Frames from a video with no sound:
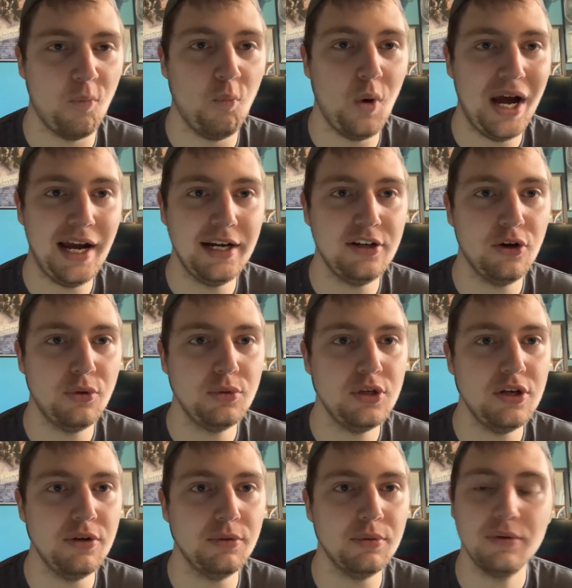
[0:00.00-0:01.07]
Why don't
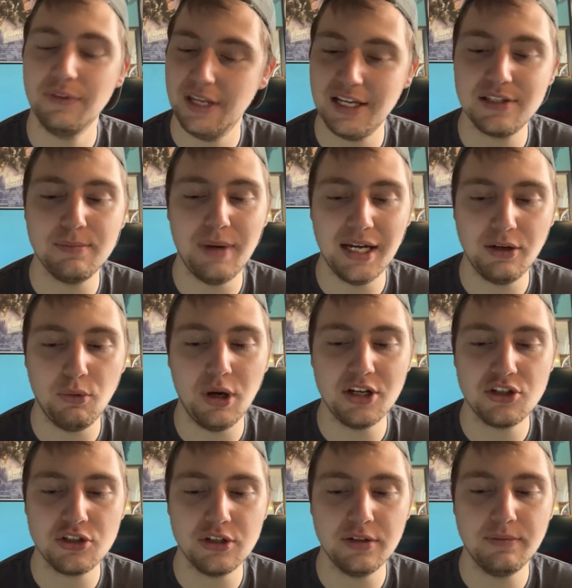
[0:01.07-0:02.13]
you? That's my
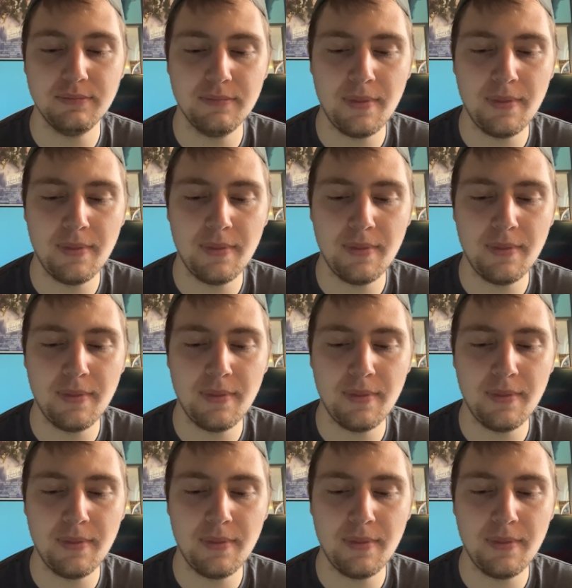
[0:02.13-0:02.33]
question.